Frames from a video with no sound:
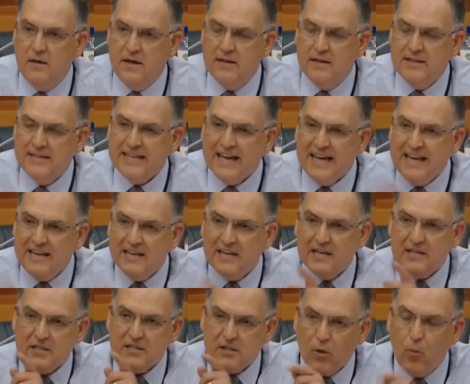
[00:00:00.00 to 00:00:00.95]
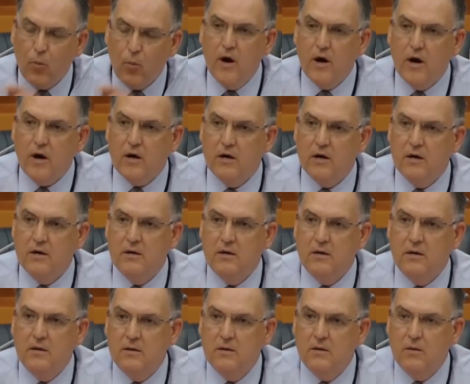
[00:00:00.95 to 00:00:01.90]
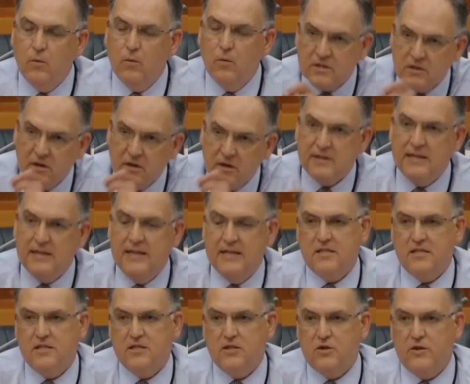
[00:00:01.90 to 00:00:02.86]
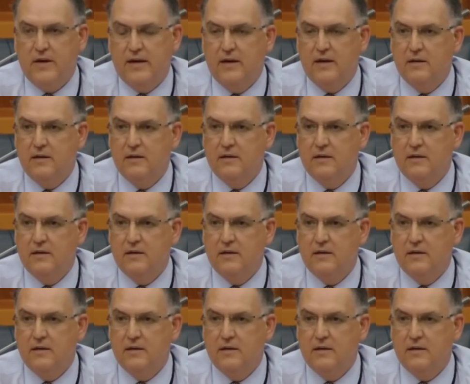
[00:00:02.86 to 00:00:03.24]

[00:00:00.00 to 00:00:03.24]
and telling us the work was not necessary.